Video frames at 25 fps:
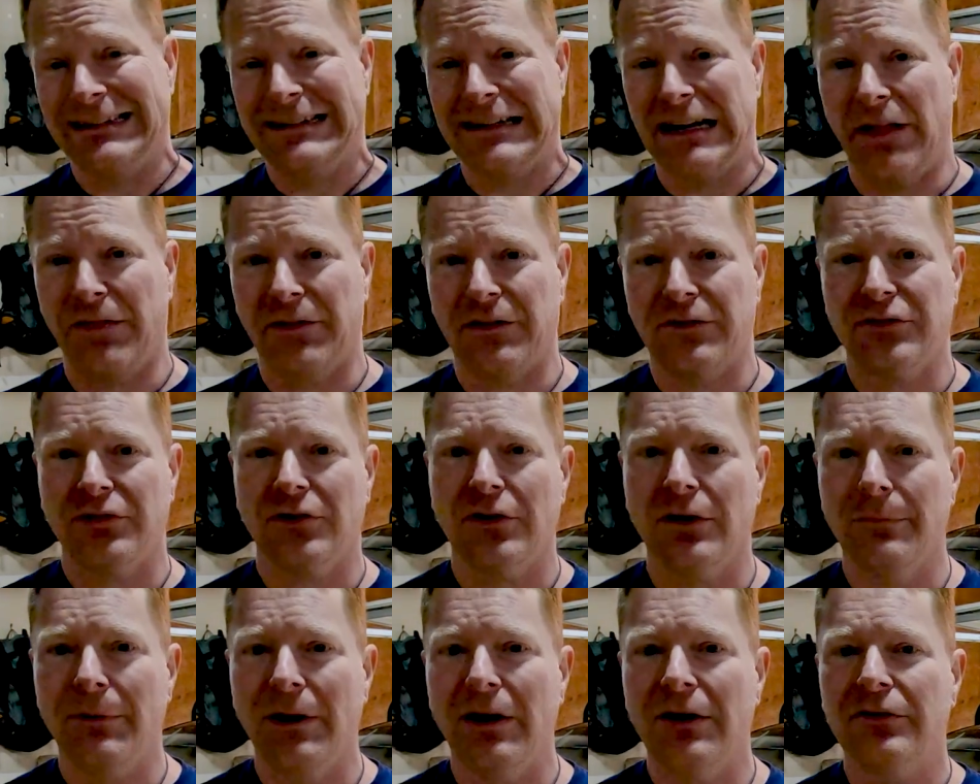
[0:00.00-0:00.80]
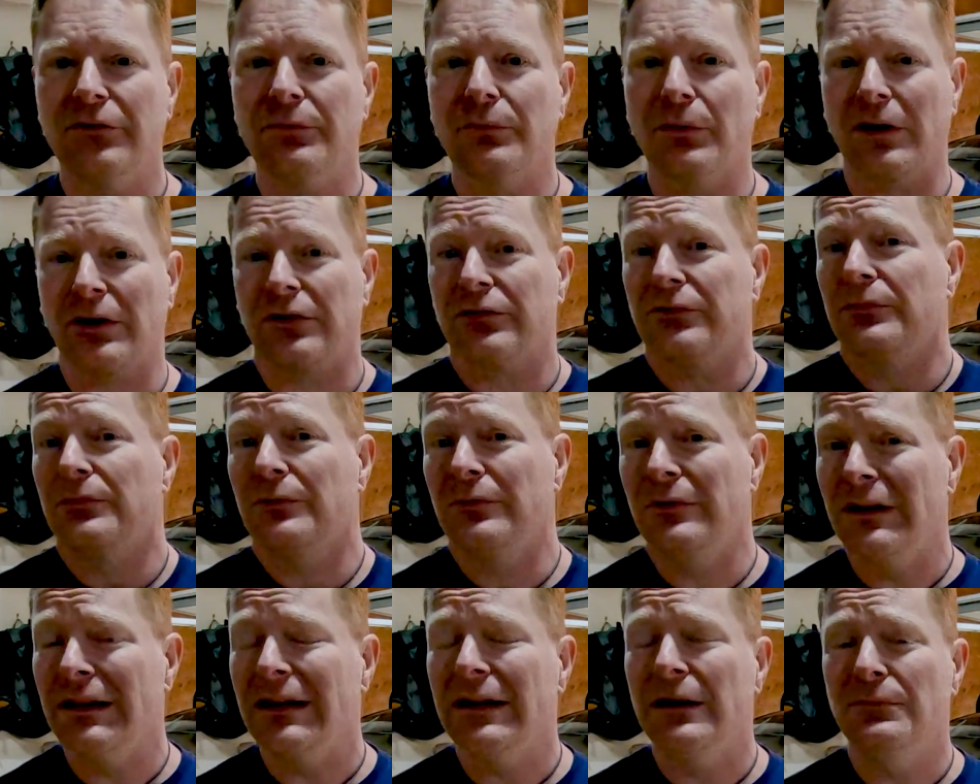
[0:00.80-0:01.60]
on the turbos, works
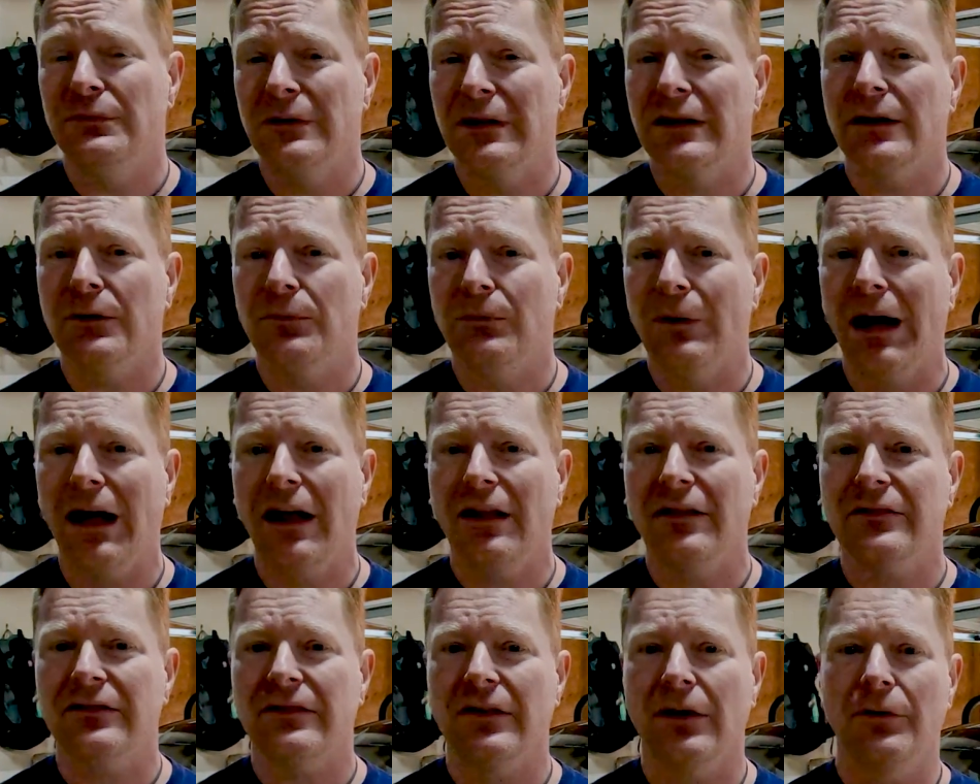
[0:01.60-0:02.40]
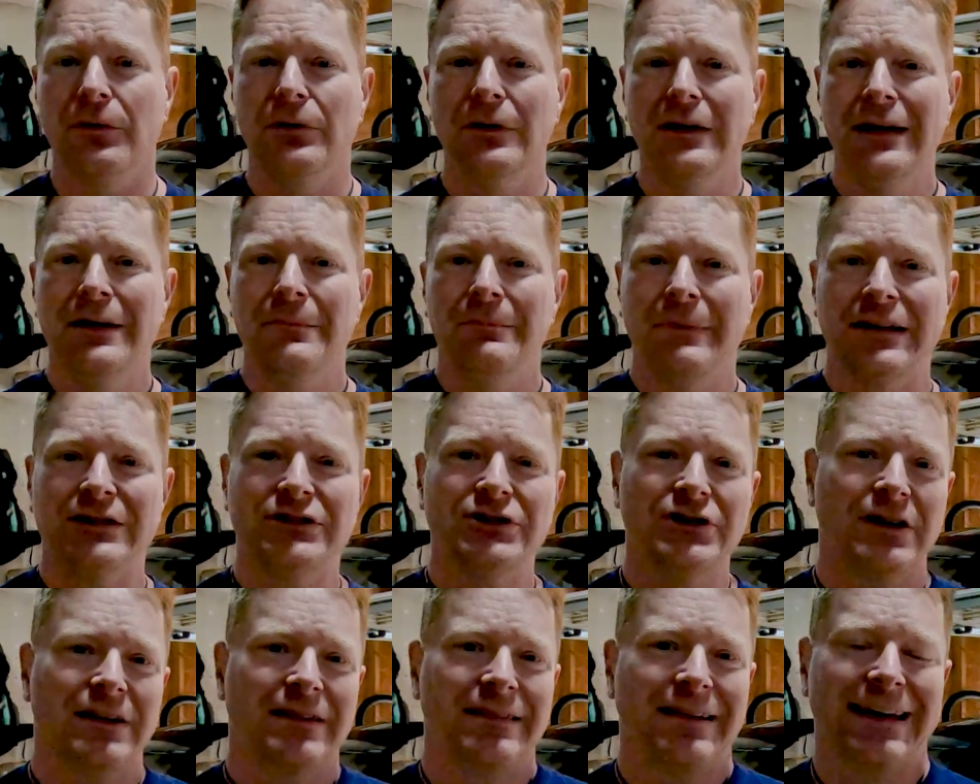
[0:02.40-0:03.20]
really, really well. So make
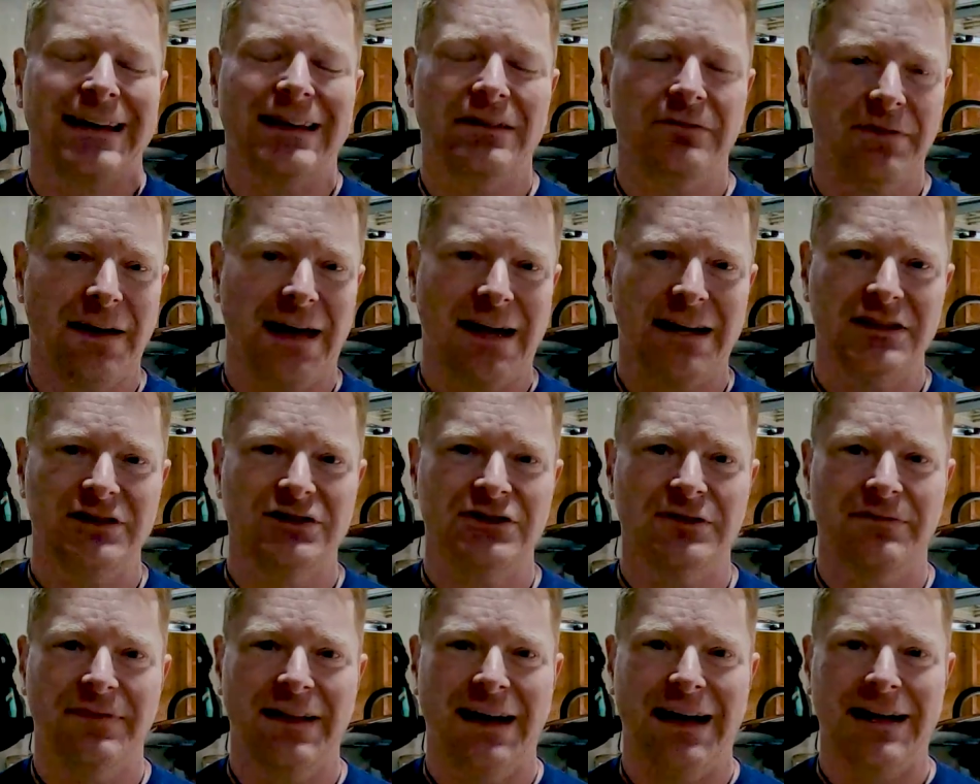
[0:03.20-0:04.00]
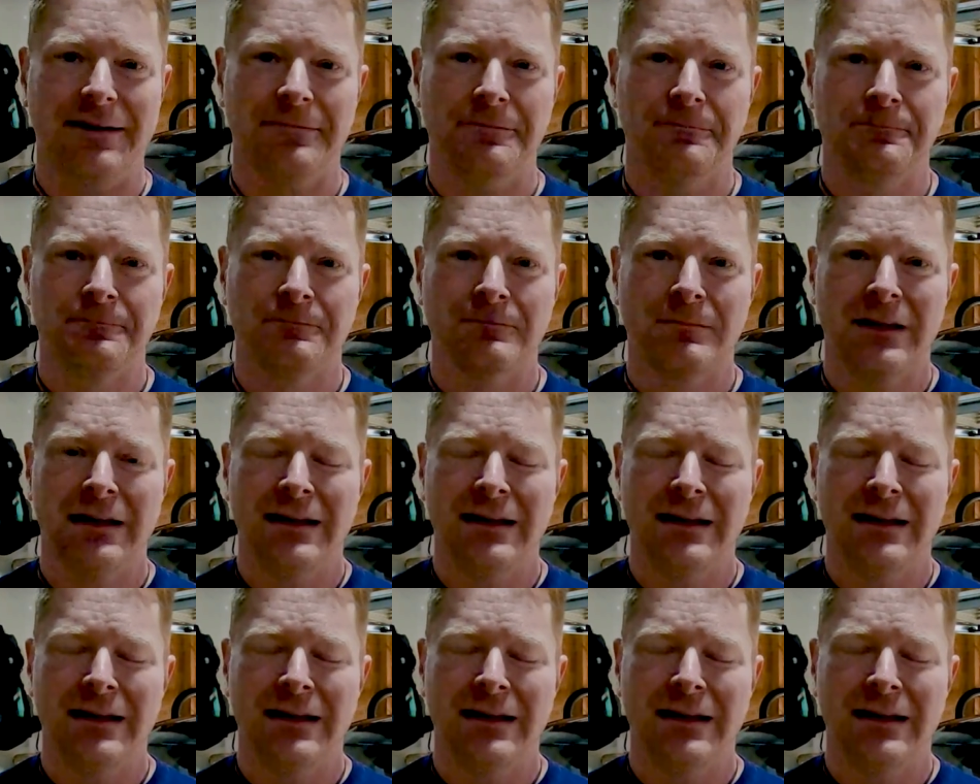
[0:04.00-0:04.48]
sure to take advantage of that.